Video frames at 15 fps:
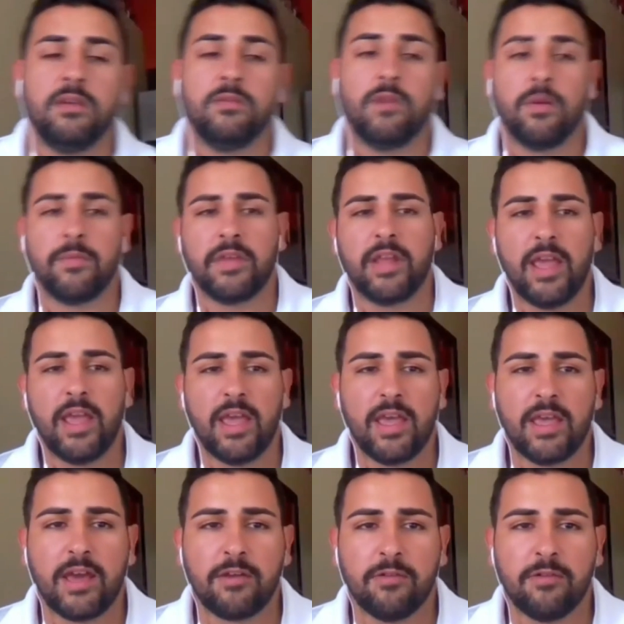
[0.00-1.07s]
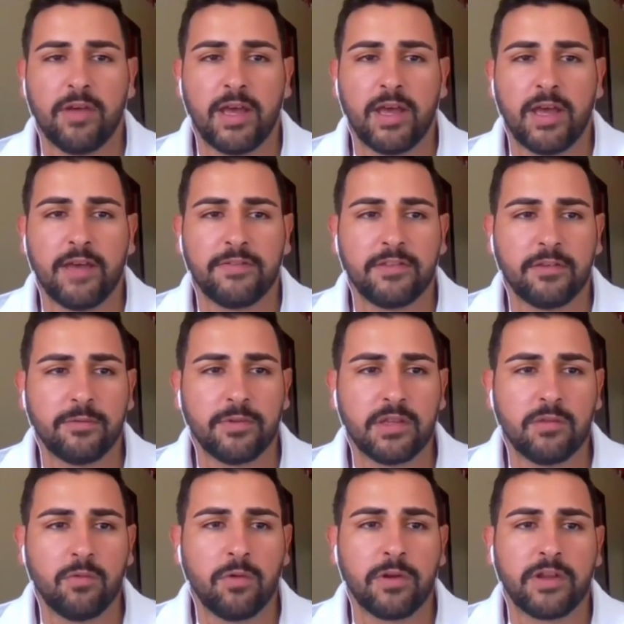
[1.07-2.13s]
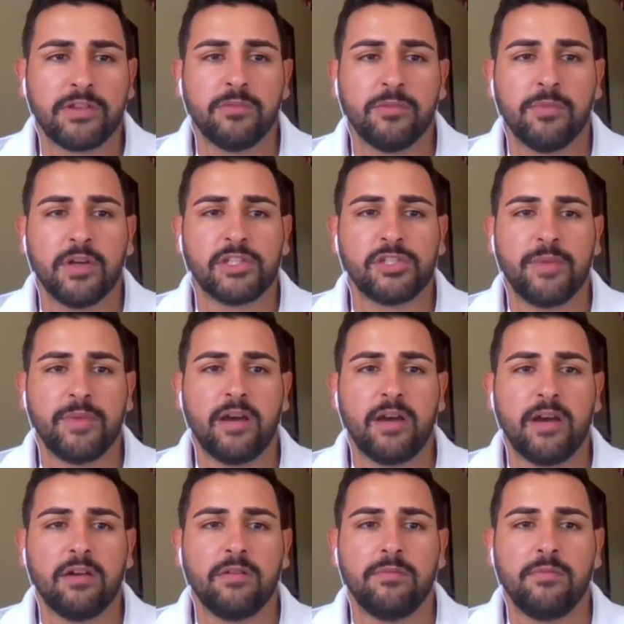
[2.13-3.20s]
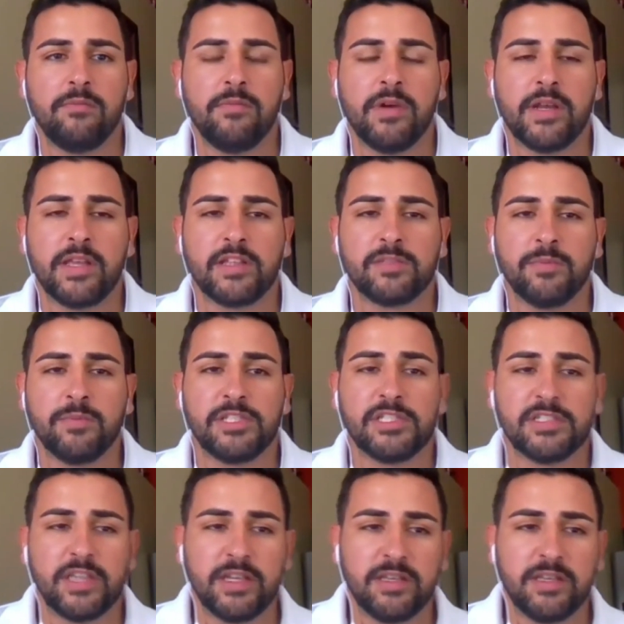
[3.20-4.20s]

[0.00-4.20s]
Well, A, I don't have to really worry too much about money as much as